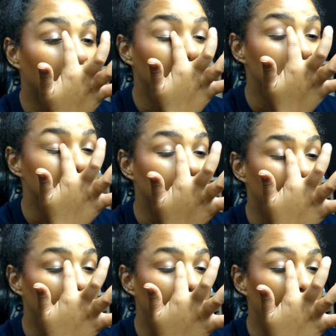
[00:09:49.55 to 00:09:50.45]
just
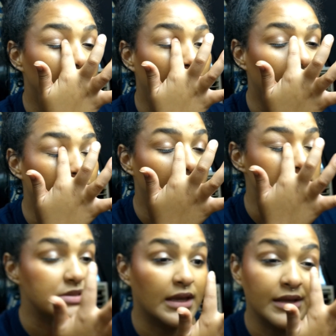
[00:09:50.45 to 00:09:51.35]
blending out
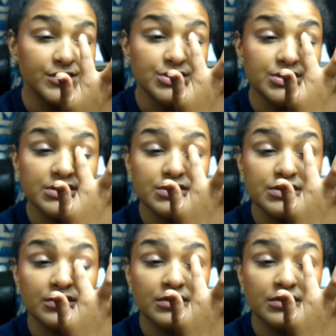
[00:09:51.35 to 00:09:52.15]
those edges.